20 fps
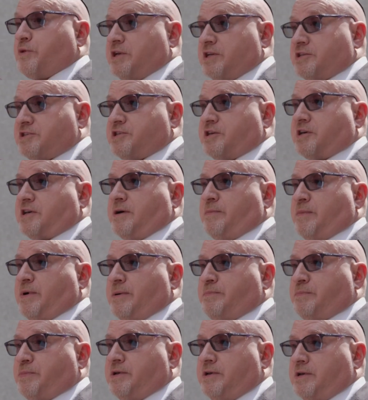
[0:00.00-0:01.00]
things that come
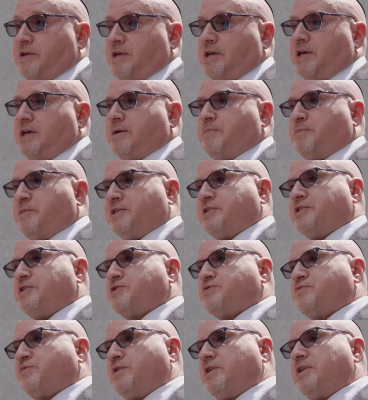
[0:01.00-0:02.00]
up, but
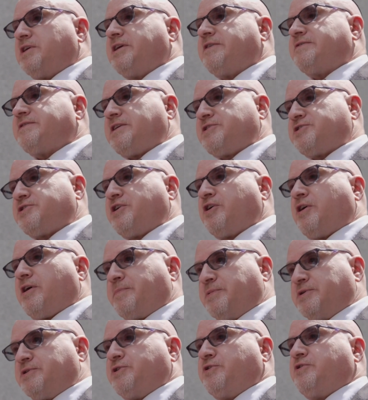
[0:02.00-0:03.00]
this really gives us the
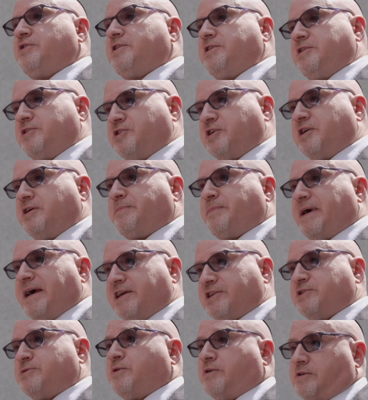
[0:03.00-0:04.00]
opportunity to get
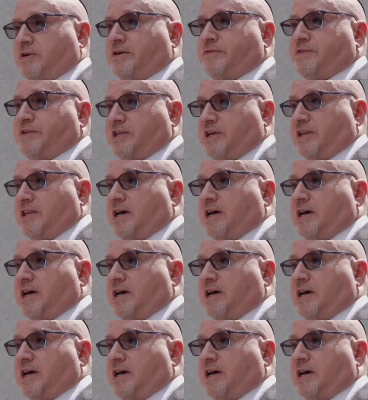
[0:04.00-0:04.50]
back to our everyday